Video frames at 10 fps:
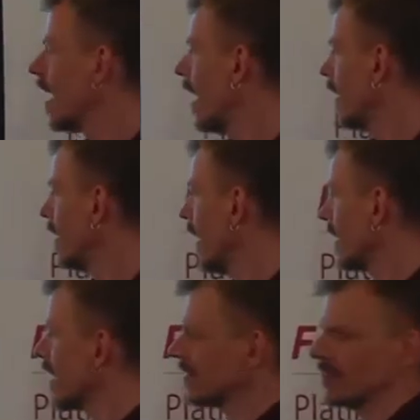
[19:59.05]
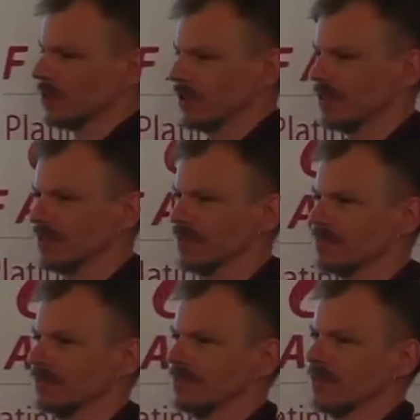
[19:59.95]
And actually,
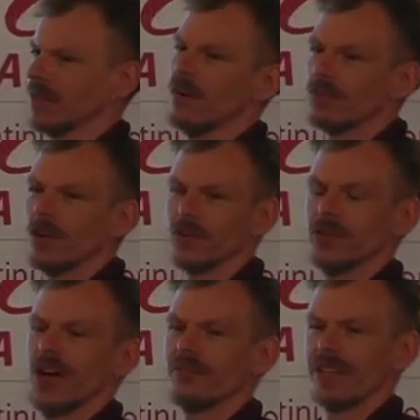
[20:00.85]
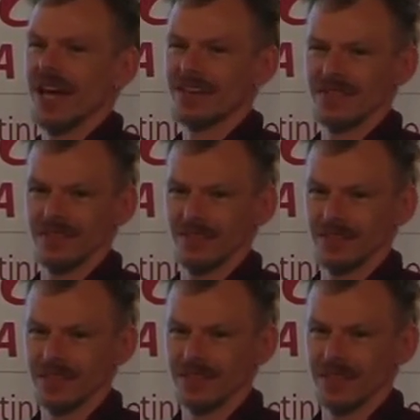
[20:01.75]
of course, you have caches and
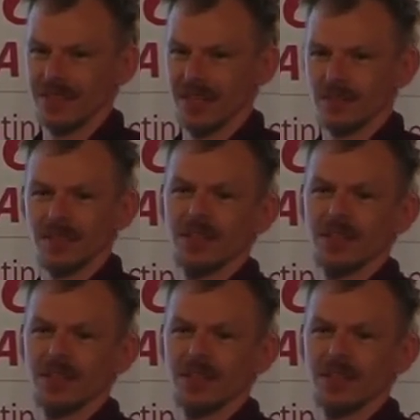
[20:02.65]
things like that, but